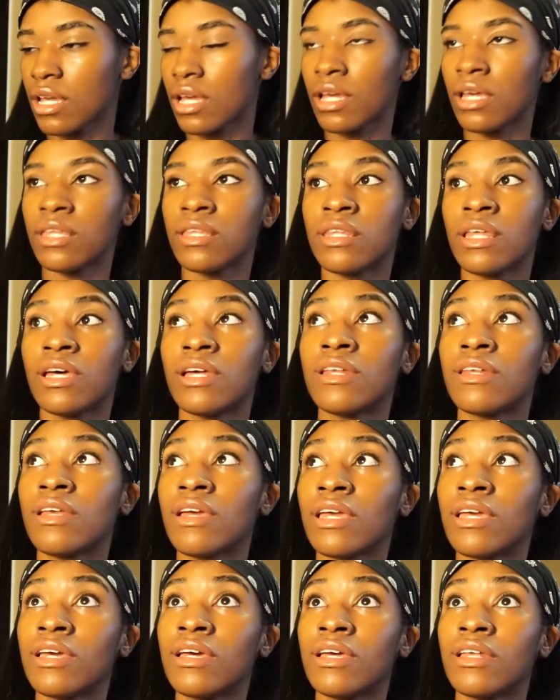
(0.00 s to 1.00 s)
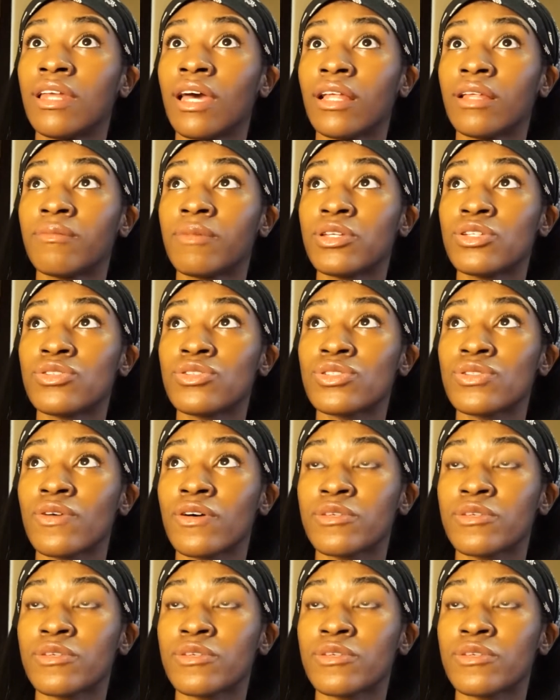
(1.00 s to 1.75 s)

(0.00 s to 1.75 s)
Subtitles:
And then in elementary school,